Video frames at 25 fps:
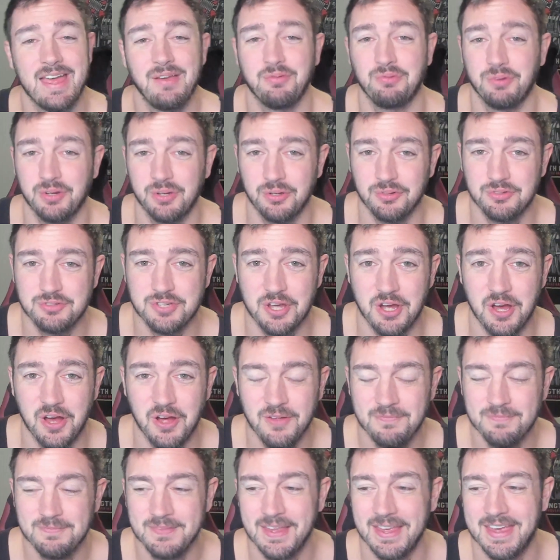Real
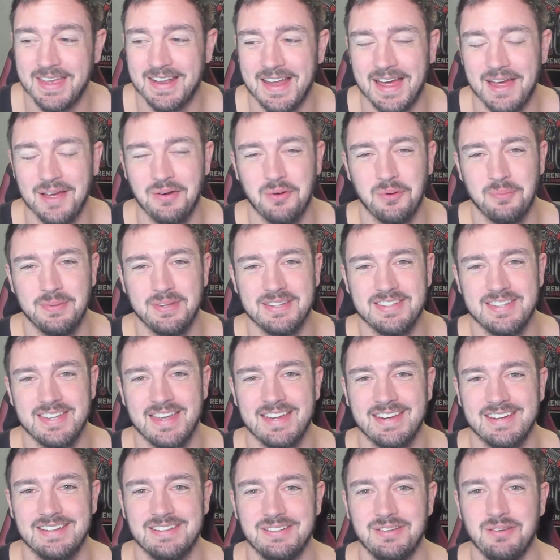Tall, and I will be
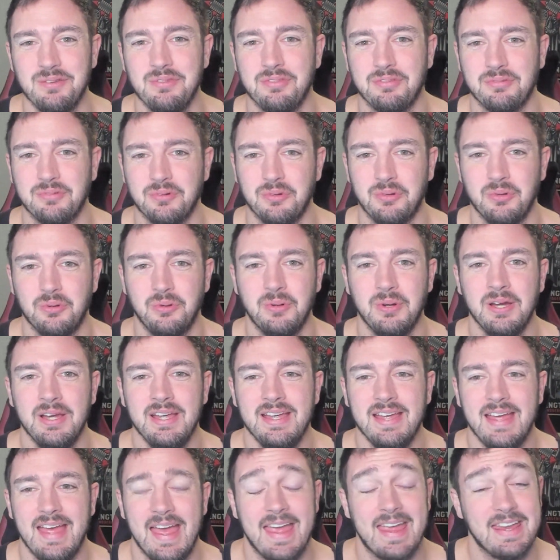taking you through
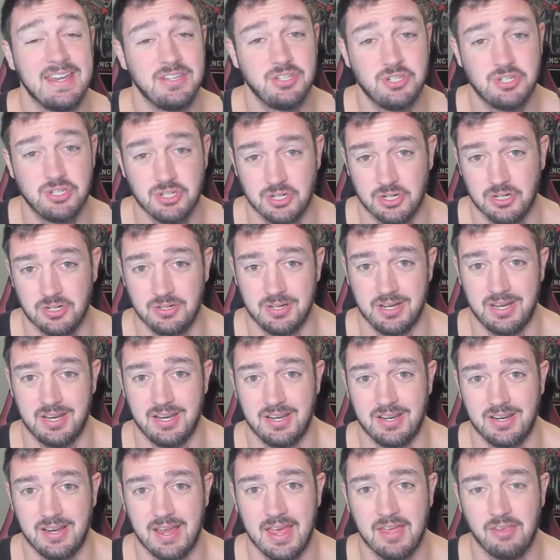a journey
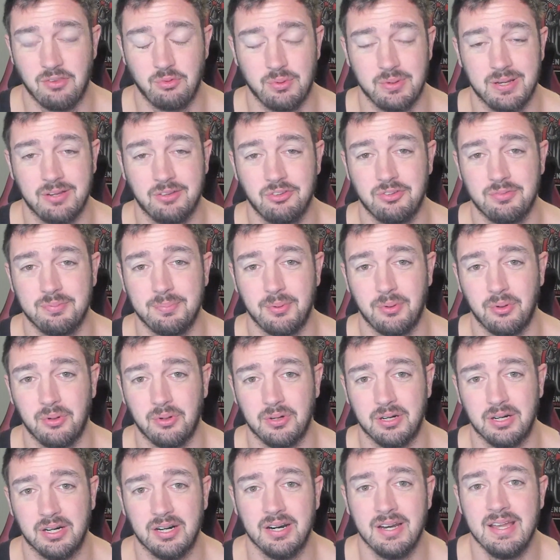as we
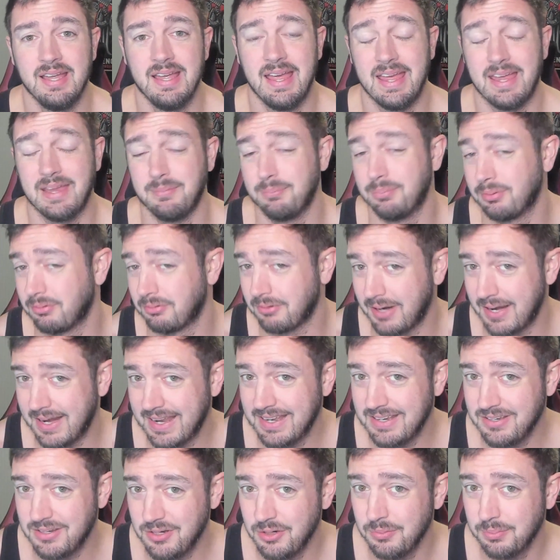explore a
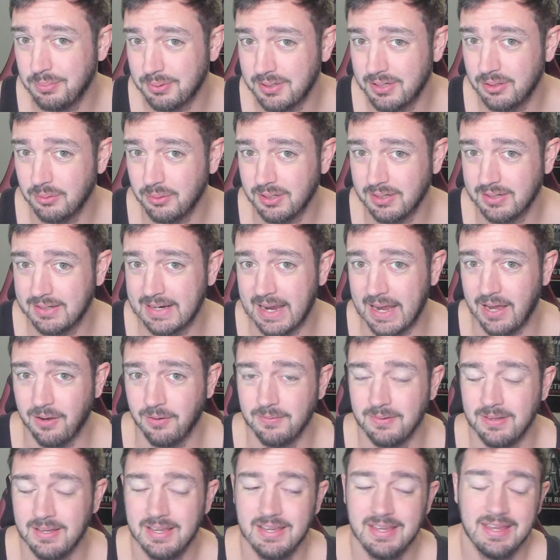brand new pre-workout.
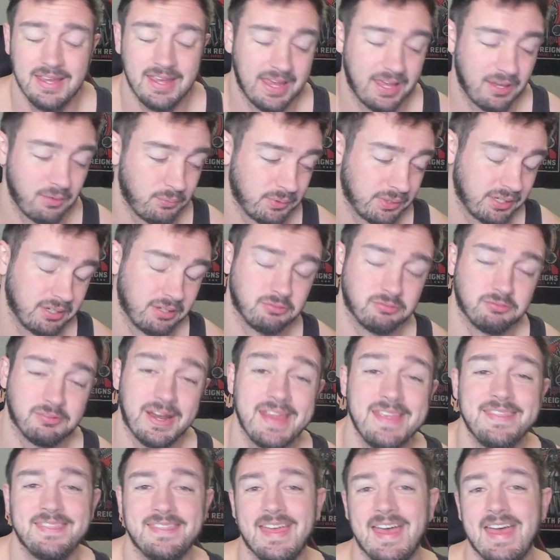And we're going to
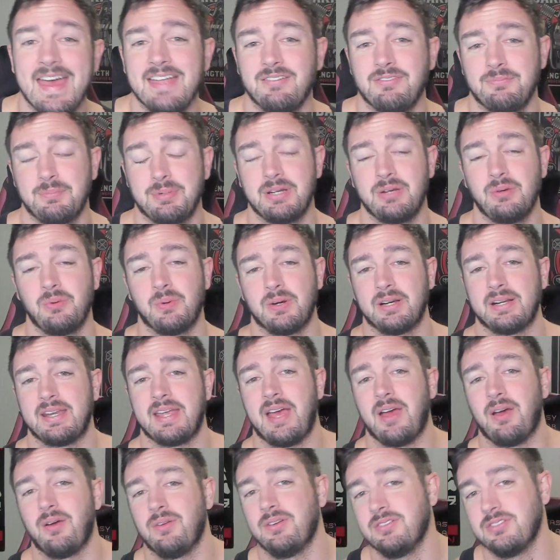rate that
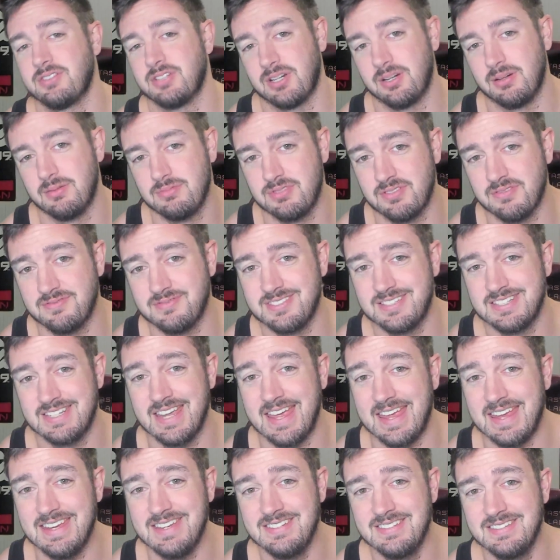pre-workout in terms of
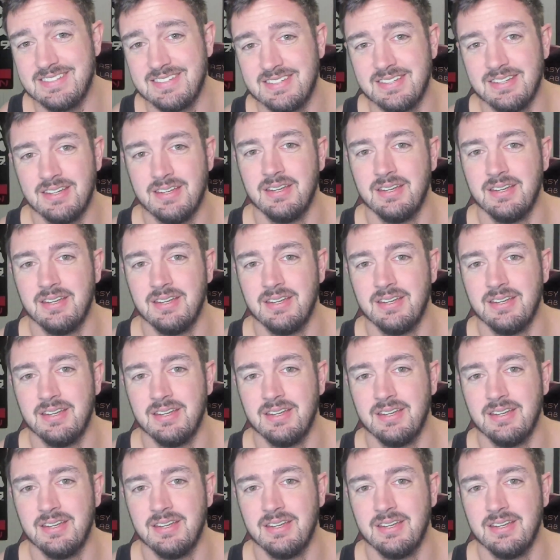taste,